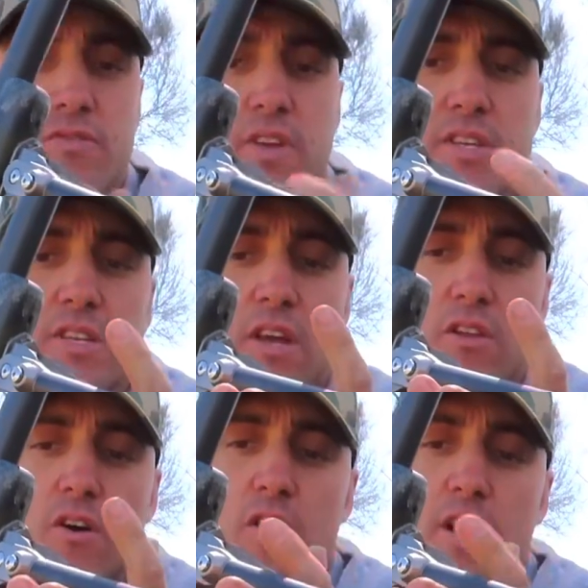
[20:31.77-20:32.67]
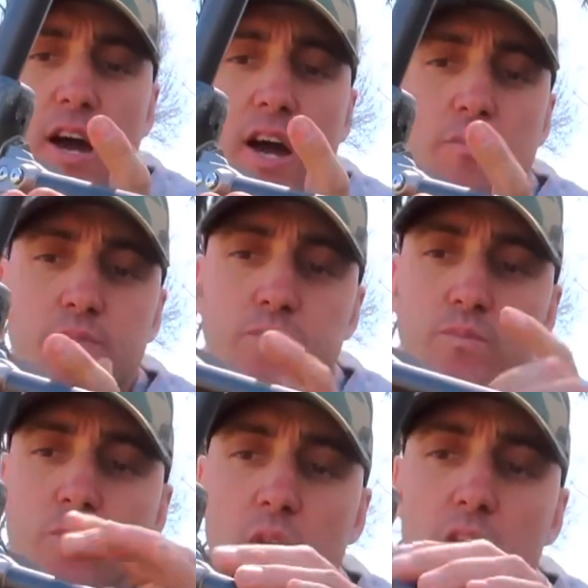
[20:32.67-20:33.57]
flexing a lot.
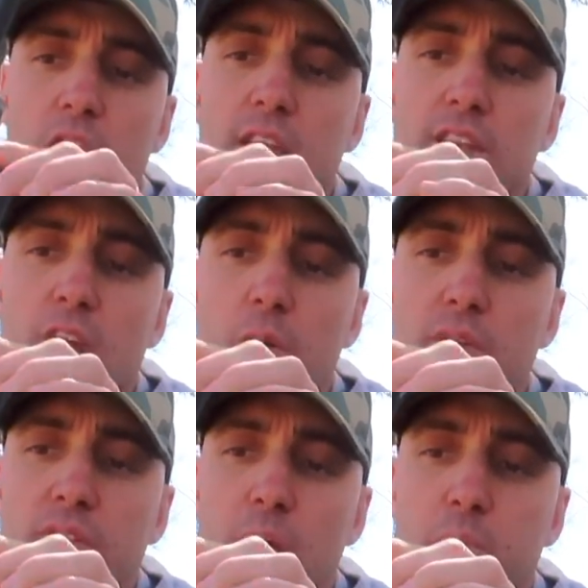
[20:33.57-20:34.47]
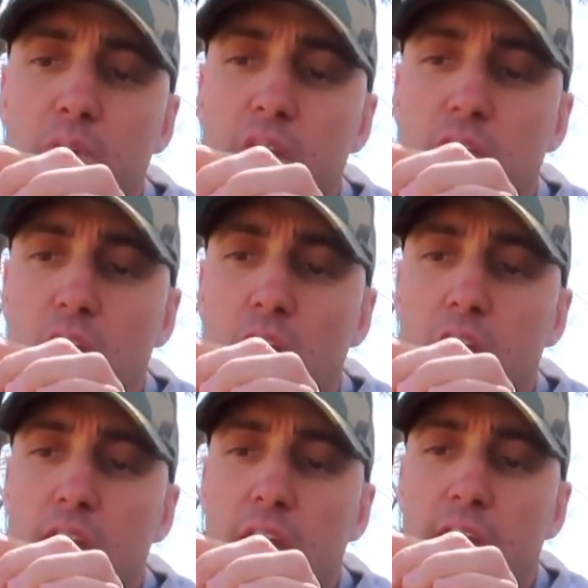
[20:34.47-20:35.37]
you could deal with that
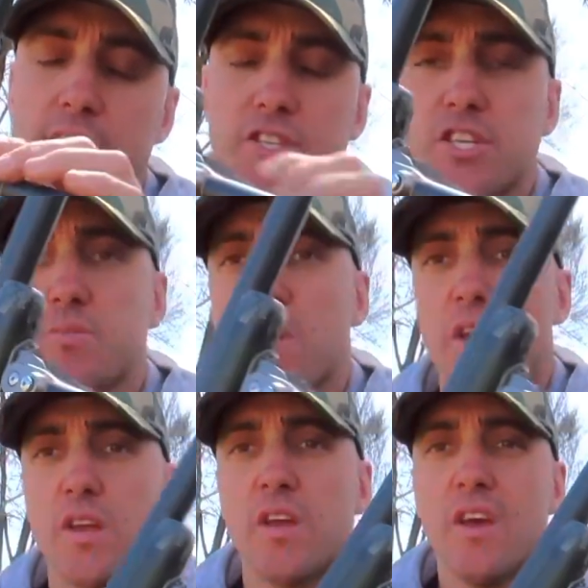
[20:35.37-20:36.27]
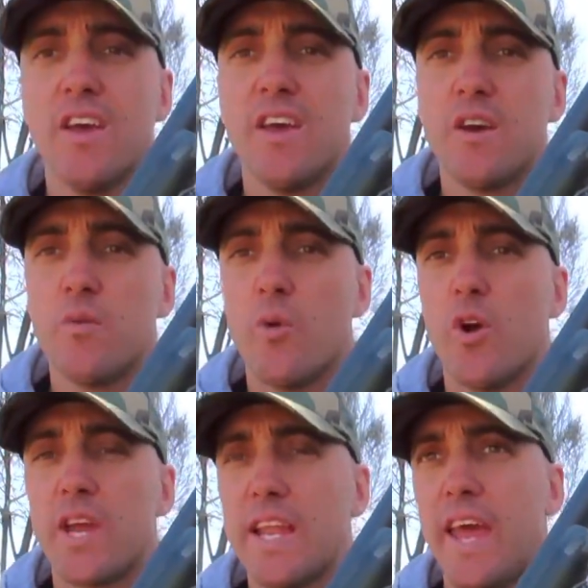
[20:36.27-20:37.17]
preload, and it'd just be
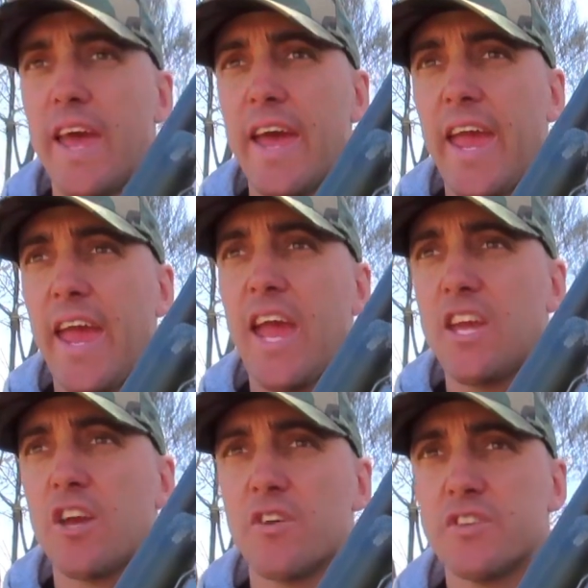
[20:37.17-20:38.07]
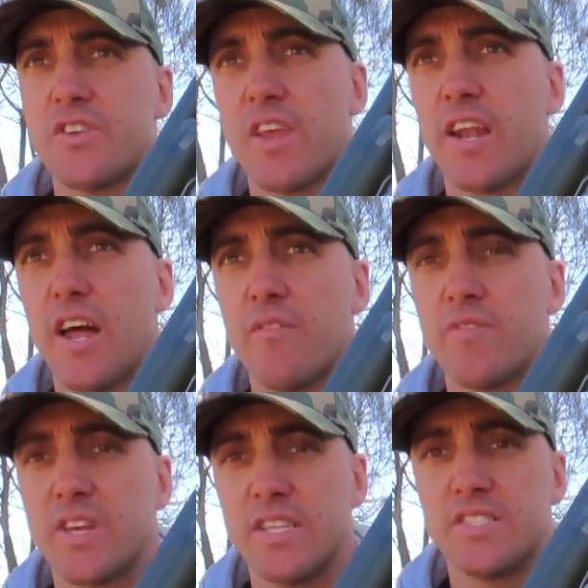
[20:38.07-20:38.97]
working out how you got to set it up
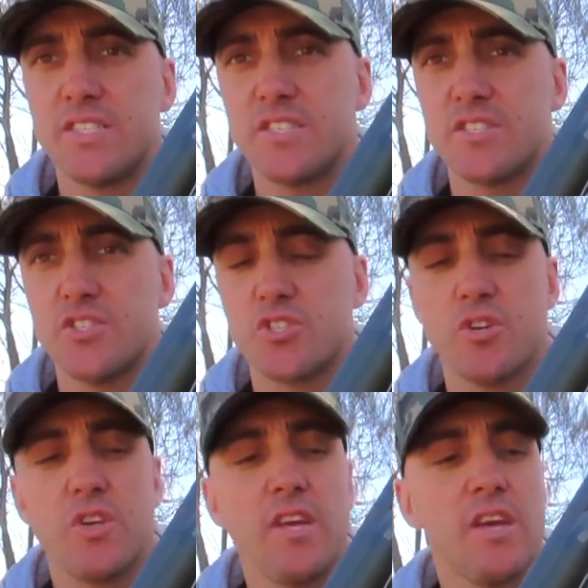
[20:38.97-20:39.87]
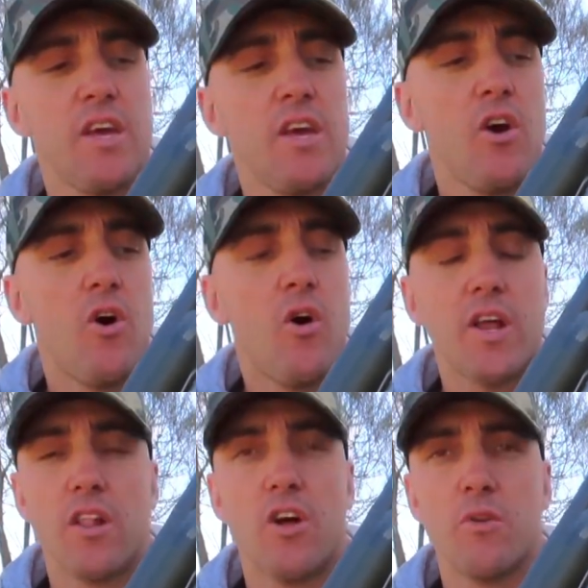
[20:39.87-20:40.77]
for consistent shooting. I
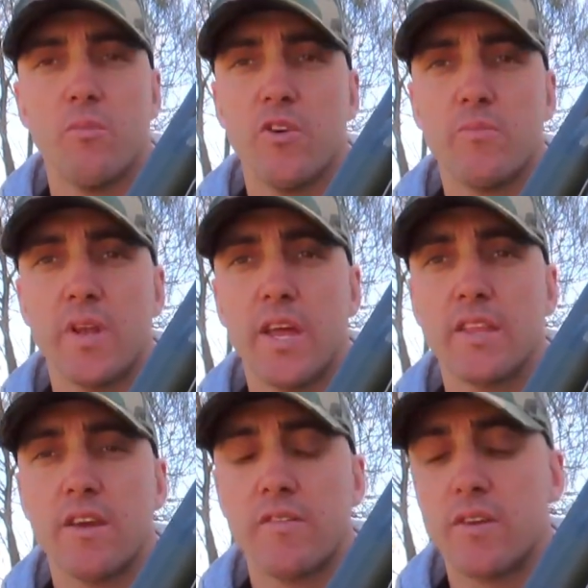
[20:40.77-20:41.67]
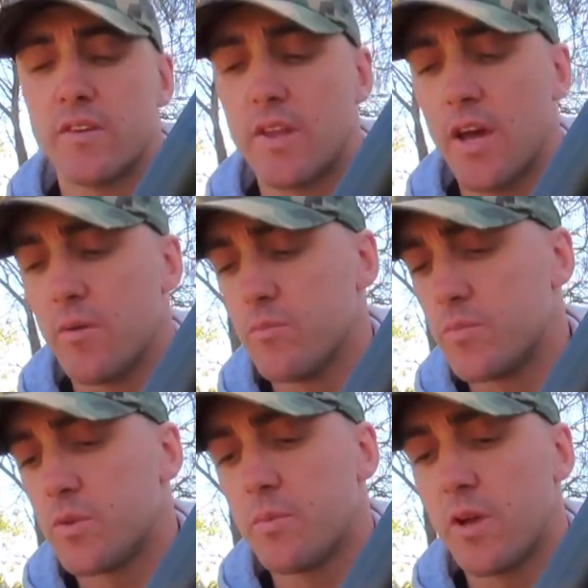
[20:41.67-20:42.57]
had a lot of movement out there, and
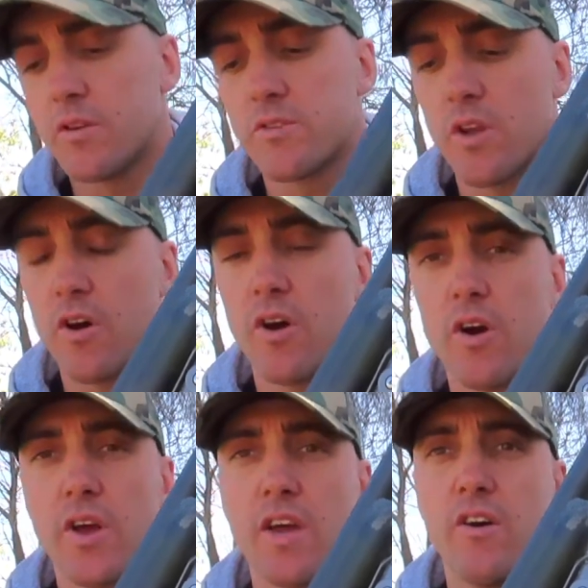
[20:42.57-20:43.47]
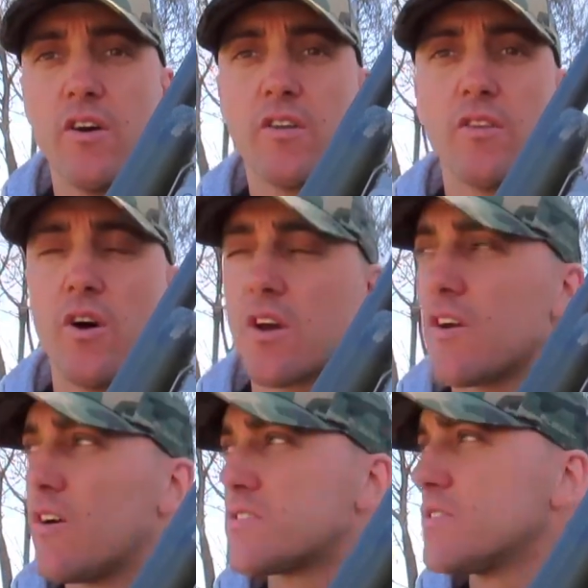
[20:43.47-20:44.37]
to be honest,
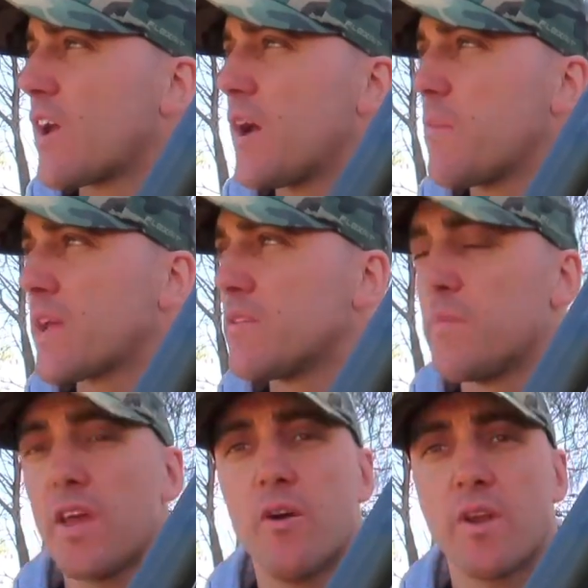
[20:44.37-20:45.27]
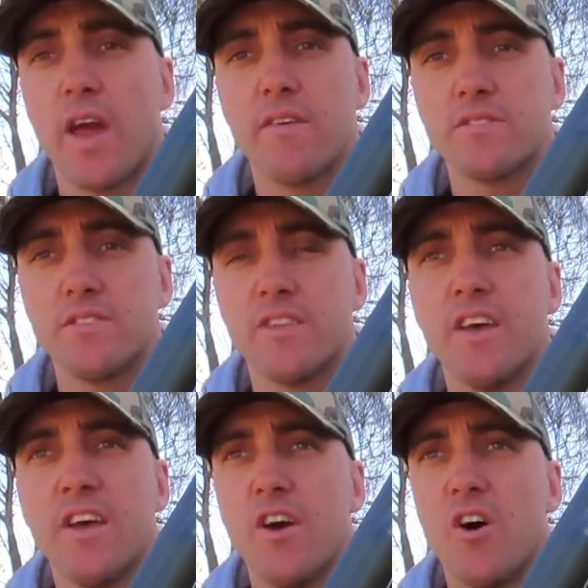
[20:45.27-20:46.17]
I still go back to my old Harrison.
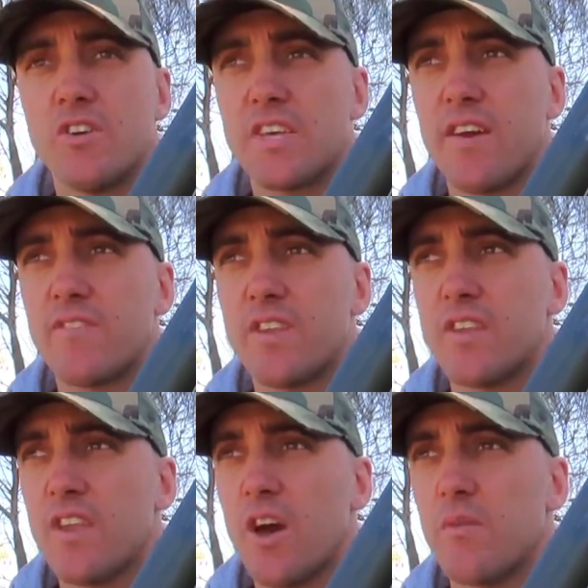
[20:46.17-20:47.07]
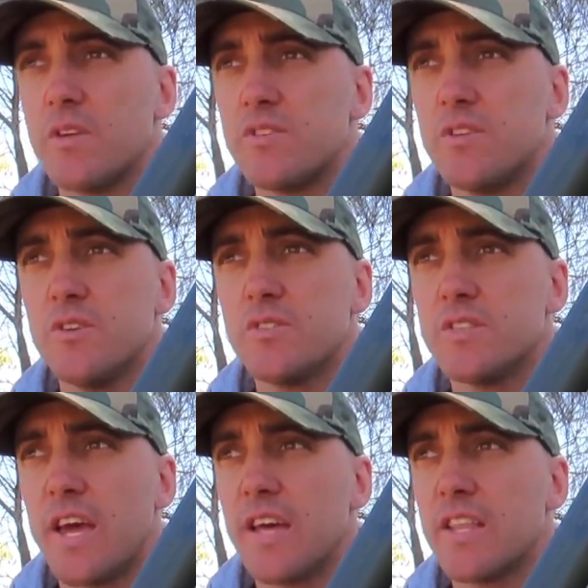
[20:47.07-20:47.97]
I just have no issue
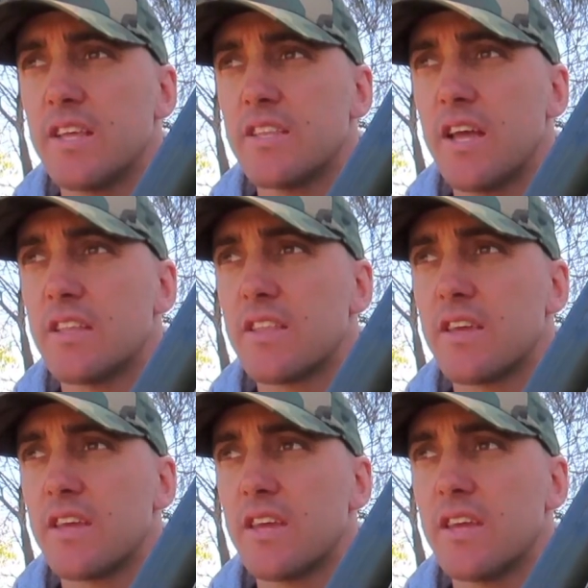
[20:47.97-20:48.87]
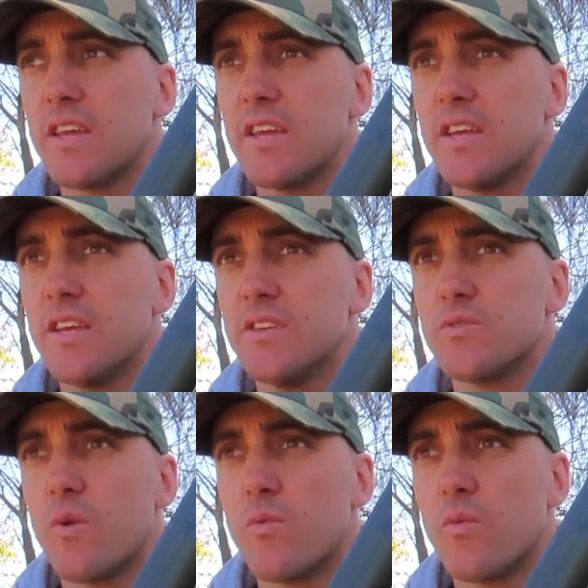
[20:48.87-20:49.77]
using that. That thing is
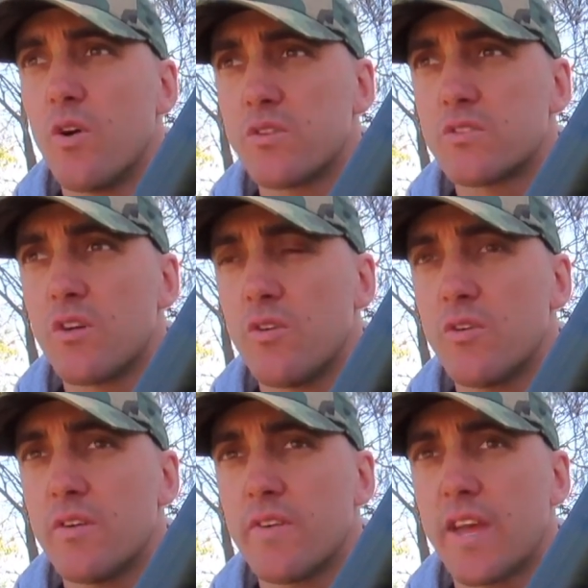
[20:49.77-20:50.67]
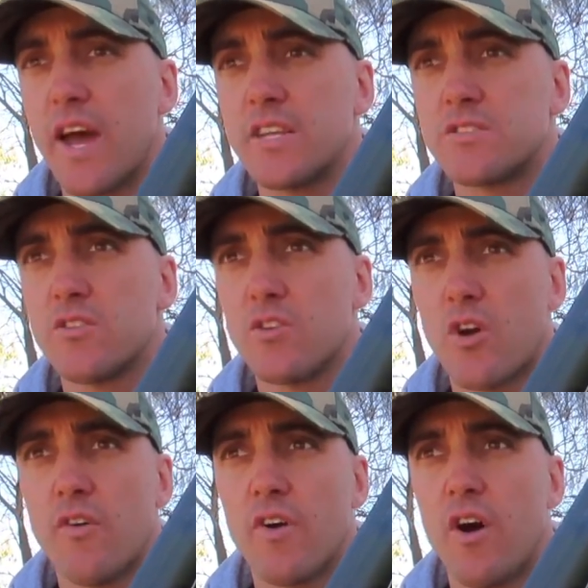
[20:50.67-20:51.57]
rock solid in regards to,
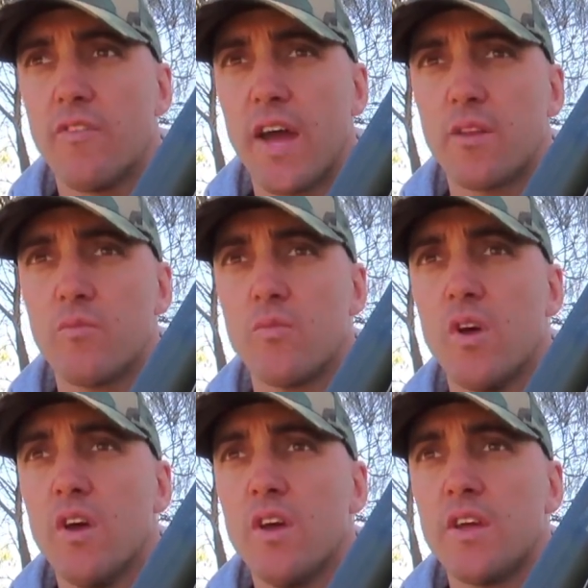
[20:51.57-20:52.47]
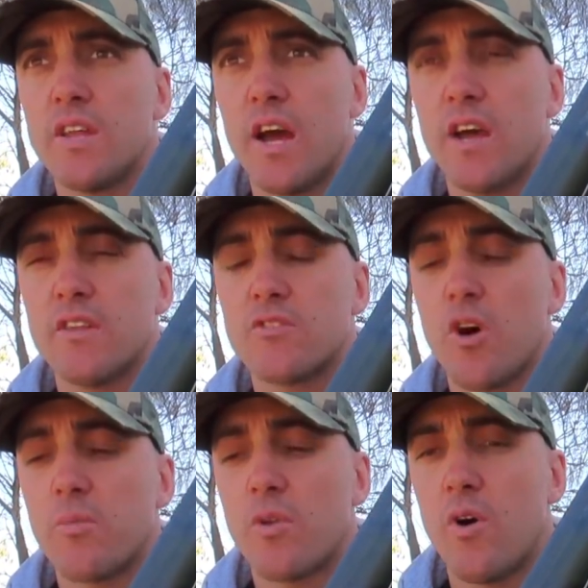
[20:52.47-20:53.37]
look, I've had, you know,
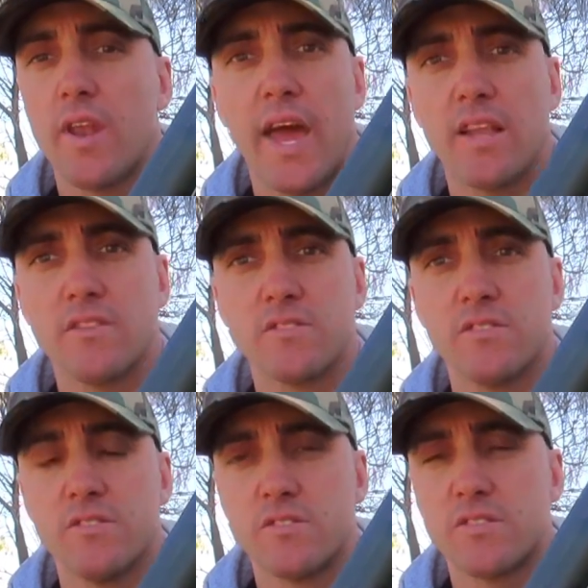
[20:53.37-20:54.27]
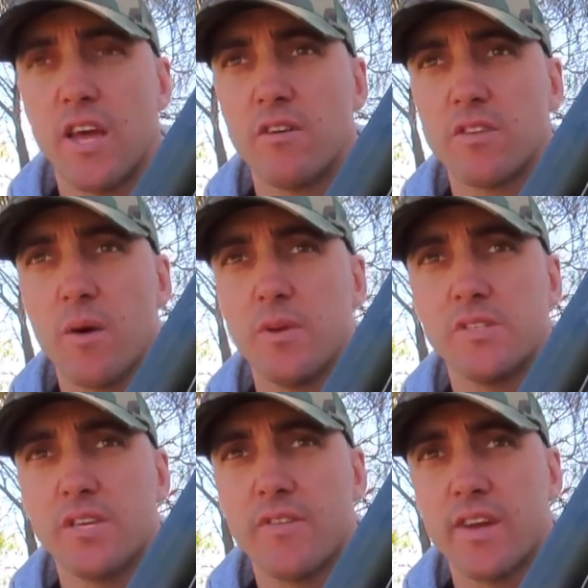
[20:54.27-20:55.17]
top line Atlases,
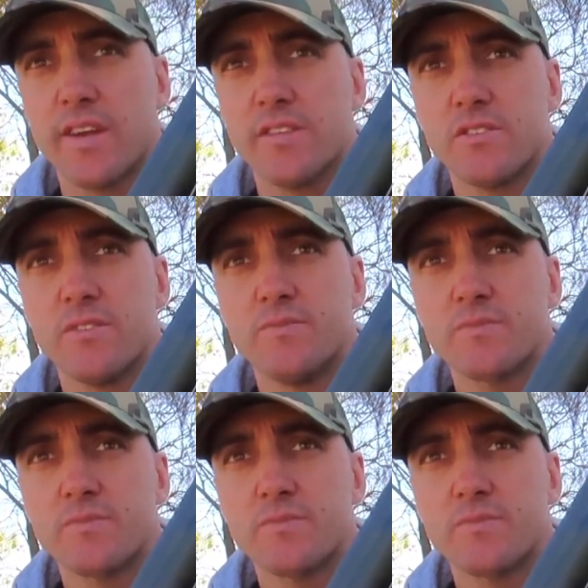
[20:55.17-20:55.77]
LW17s,